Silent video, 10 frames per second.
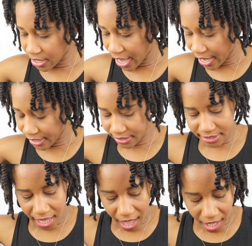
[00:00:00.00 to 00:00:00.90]

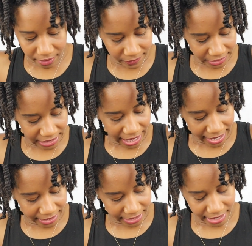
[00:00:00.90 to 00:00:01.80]
Next, I really
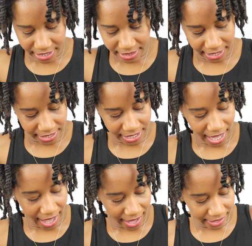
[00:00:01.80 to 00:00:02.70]
like that it
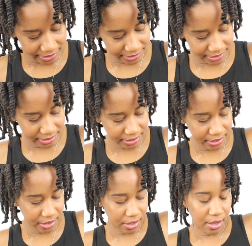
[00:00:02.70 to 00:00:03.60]
has
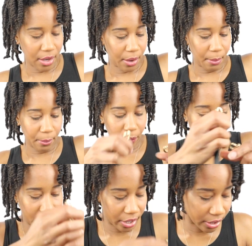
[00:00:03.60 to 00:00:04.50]

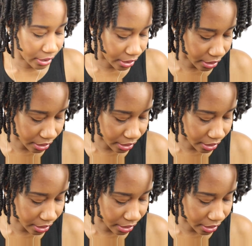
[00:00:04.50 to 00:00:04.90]
more